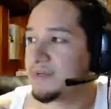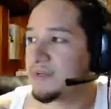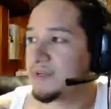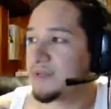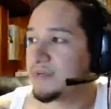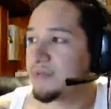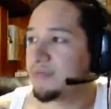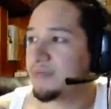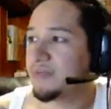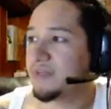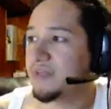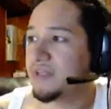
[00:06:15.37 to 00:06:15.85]

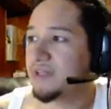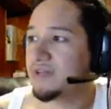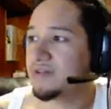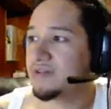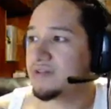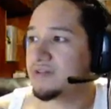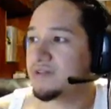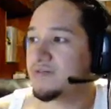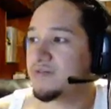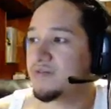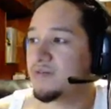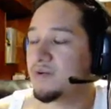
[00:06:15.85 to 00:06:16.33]

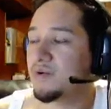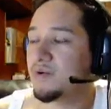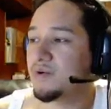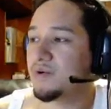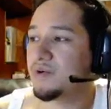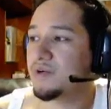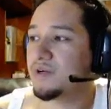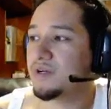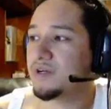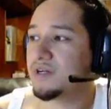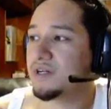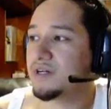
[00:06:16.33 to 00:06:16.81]
build
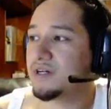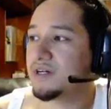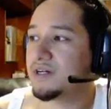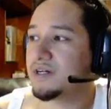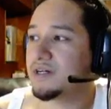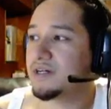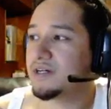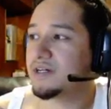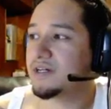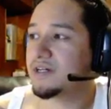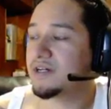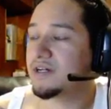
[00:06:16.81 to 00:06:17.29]

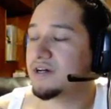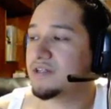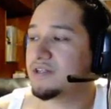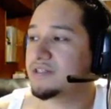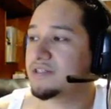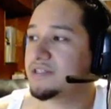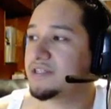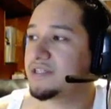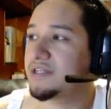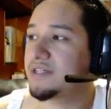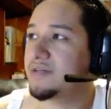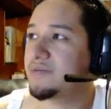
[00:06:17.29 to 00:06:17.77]
for
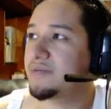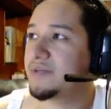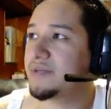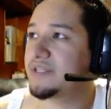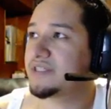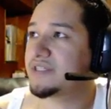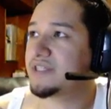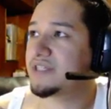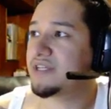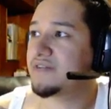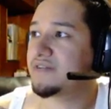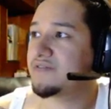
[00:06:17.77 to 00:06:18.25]
Colosseum.
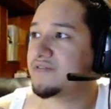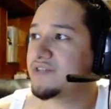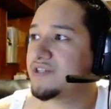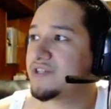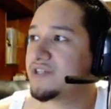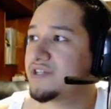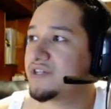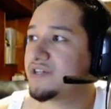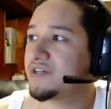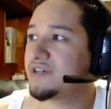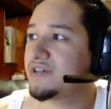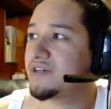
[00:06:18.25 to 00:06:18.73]
Instead of
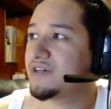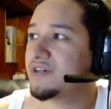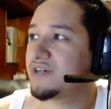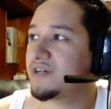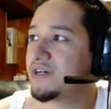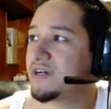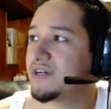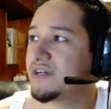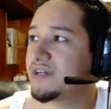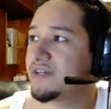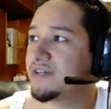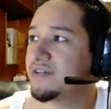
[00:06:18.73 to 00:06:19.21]
Cheer,
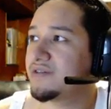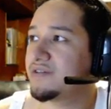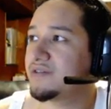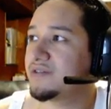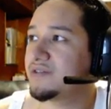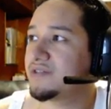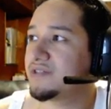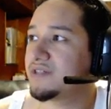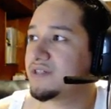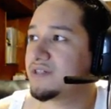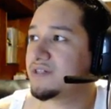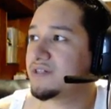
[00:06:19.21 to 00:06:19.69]
I use
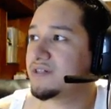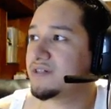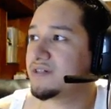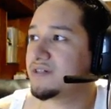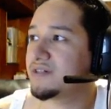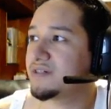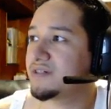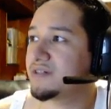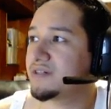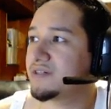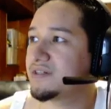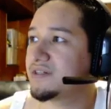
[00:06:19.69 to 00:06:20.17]

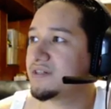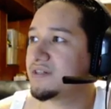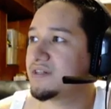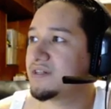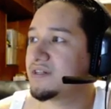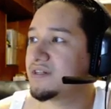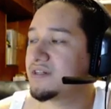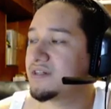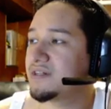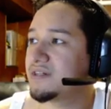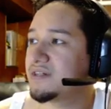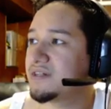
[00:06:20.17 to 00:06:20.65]

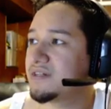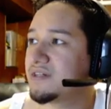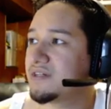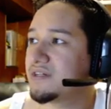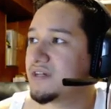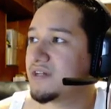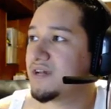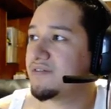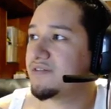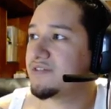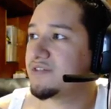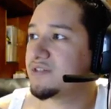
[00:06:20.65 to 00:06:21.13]

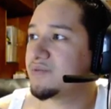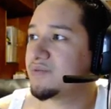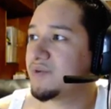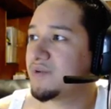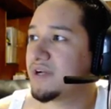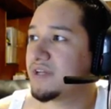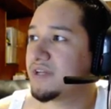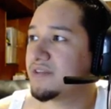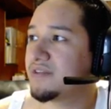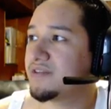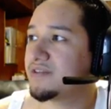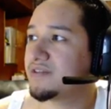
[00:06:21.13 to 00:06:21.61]
Heaven's
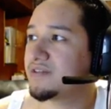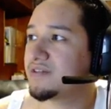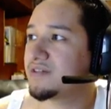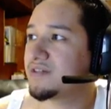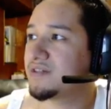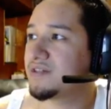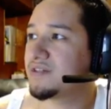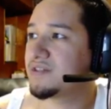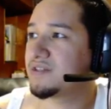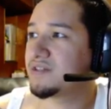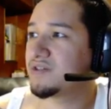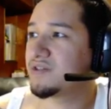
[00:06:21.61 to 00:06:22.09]
Breath.
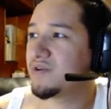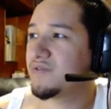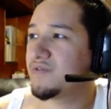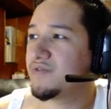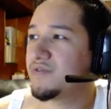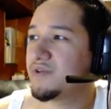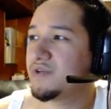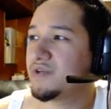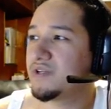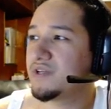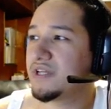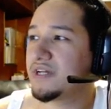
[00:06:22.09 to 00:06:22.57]
So if
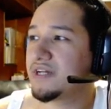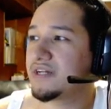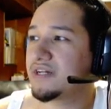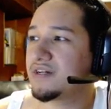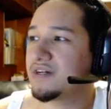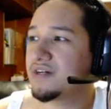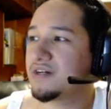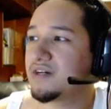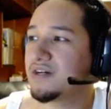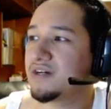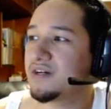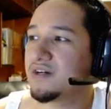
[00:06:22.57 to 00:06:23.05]
you're like
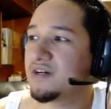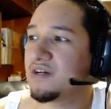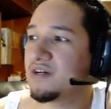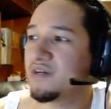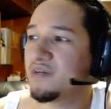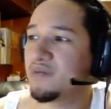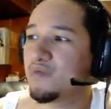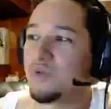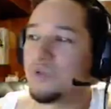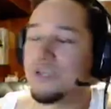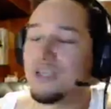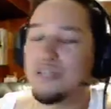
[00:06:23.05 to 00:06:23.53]
a
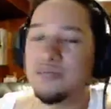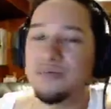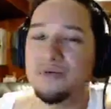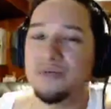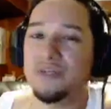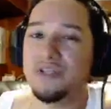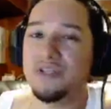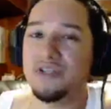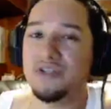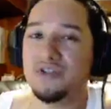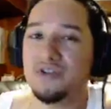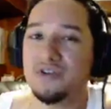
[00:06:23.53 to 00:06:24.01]
really
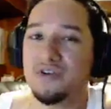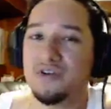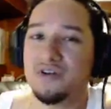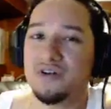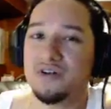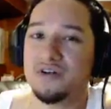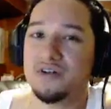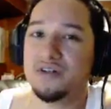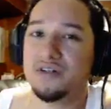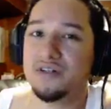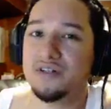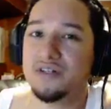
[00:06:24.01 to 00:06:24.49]

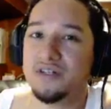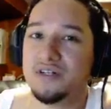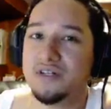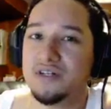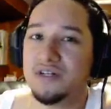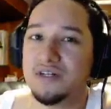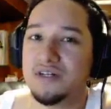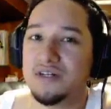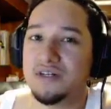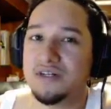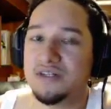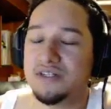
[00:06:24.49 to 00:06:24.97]
strong
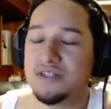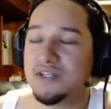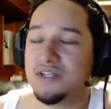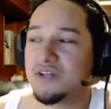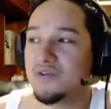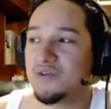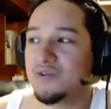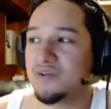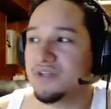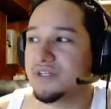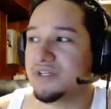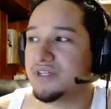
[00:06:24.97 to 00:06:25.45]

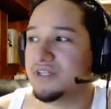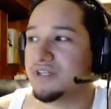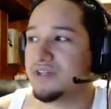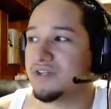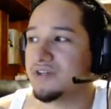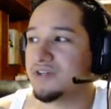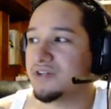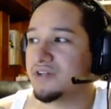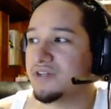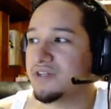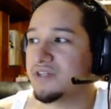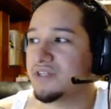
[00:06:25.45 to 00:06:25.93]
general in
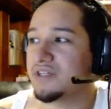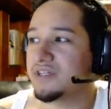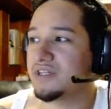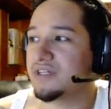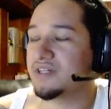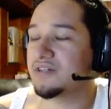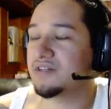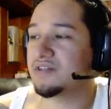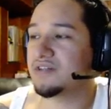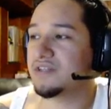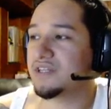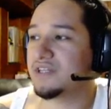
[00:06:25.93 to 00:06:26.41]
your
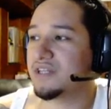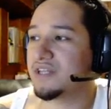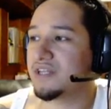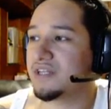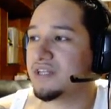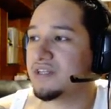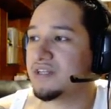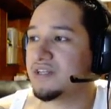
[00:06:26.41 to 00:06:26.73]
guild, and then